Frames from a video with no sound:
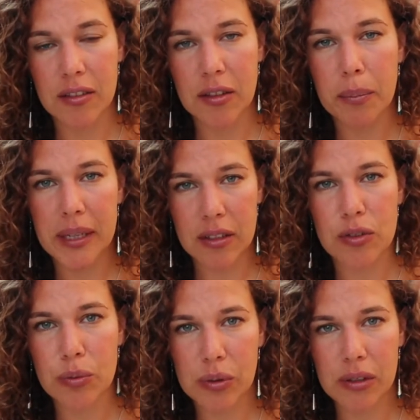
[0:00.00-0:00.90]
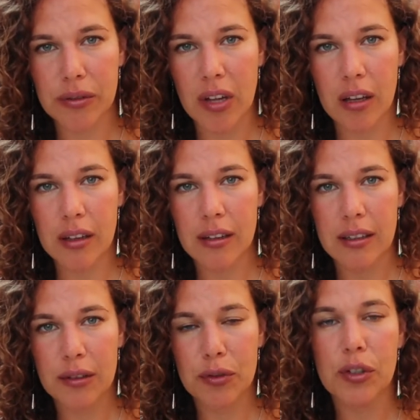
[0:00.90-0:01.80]
the biggest rule of all.
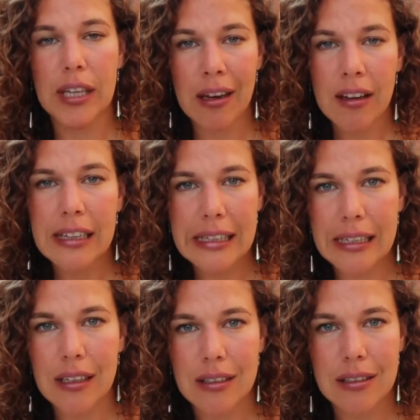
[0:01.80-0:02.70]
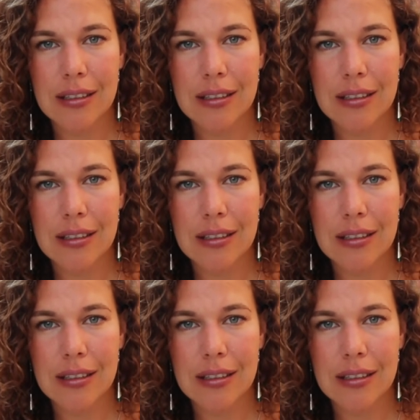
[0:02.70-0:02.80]
If you cannot eat it,